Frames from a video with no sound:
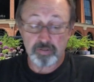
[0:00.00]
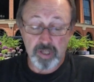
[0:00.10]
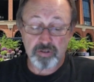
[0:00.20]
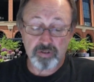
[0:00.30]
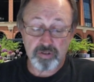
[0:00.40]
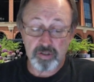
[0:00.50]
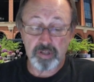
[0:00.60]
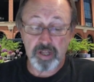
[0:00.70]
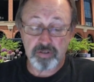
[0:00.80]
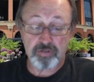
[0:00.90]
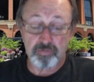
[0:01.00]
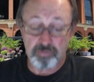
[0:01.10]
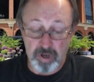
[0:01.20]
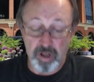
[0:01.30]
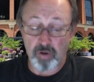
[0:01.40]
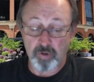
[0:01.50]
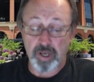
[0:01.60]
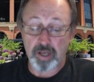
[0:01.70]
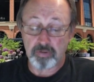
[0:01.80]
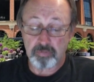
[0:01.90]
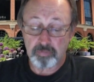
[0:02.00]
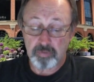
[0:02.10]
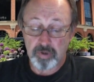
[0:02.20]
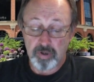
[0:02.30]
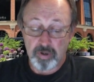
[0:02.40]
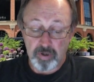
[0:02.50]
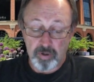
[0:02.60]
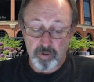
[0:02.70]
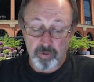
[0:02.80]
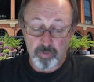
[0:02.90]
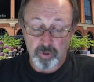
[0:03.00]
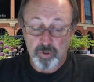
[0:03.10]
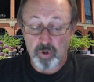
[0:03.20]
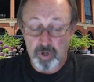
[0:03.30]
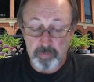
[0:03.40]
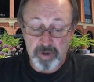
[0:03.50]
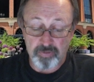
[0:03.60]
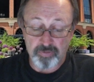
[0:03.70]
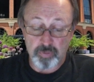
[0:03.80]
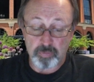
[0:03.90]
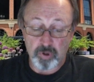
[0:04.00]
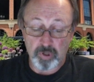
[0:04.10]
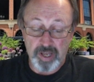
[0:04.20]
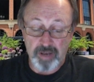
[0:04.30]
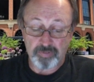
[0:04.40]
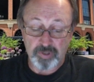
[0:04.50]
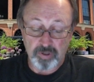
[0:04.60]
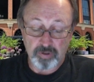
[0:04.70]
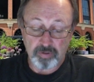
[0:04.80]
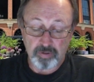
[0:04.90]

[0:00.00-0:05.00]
let's let's re- okay. We'll talk about football after.